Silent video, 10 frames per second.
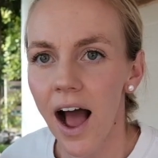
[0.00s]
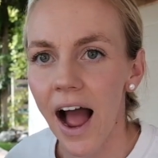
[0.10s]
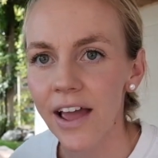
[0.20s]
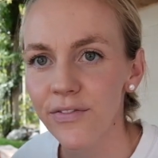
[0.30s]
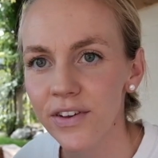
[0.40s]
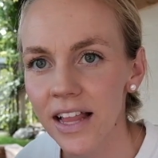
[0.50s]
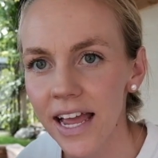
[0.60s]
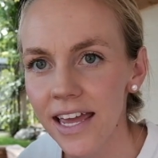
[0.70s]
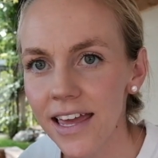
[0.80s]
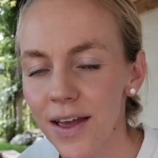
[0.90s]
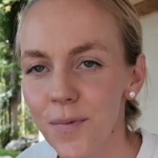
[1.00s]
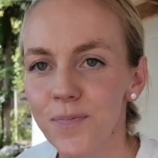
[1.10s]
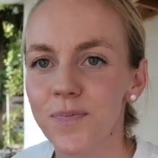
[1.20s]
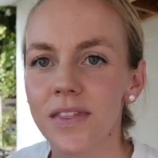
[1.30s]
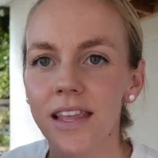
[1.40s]
I feel like
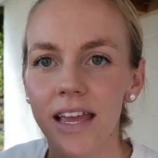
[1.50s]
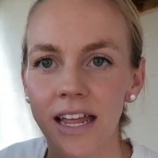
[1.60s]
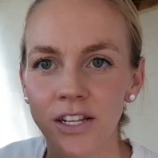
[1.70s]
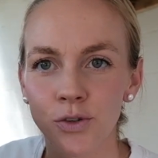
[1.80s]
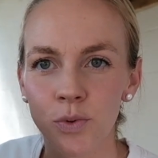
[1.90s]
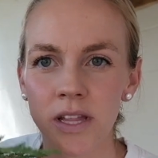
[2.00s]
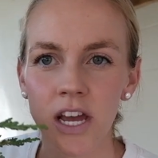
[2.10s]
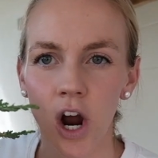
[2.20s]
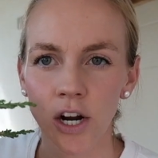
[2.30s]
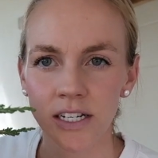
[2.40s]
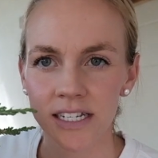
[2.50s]
it is really hard